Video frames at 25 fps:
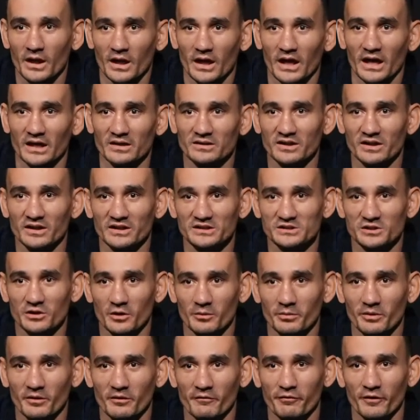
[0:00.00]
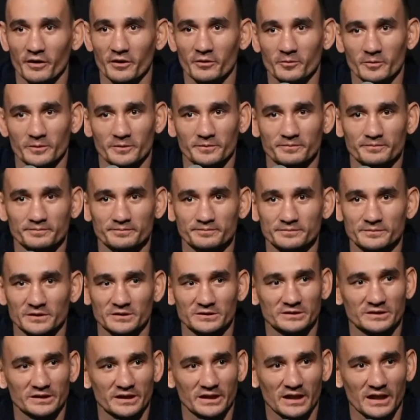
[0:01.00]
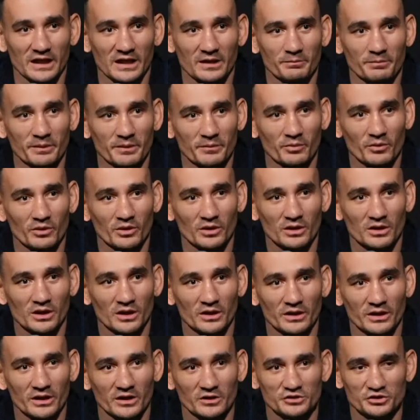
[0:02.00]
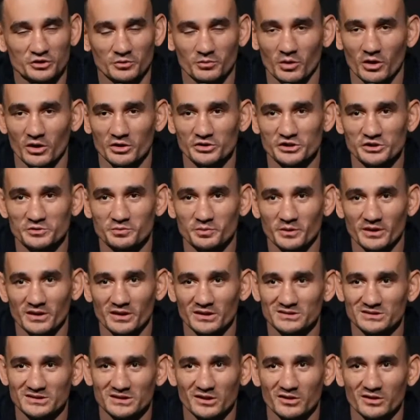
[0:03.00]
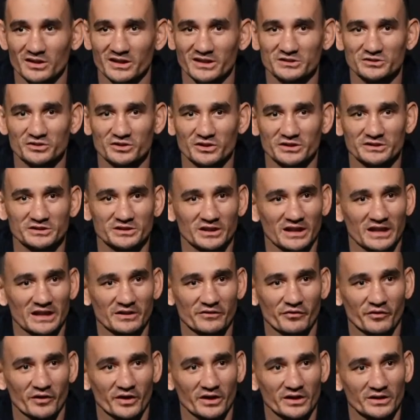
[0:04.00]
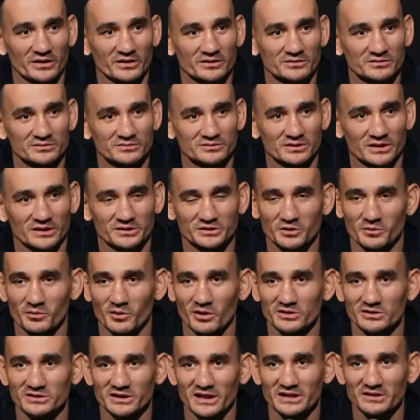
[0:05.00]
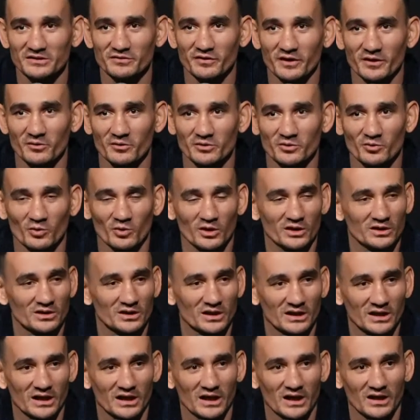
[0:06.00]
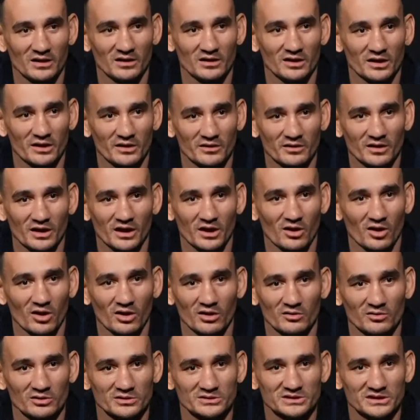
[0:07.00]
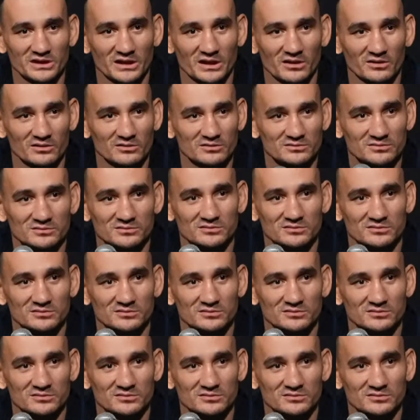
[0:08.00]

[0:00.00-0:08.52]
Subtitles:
I think it's going to be a fun one. I think a lot of people are calling out Jamal just because he's only as good as your last fight. And Jamal's last fight was what? Like, I don't know, how long was he out?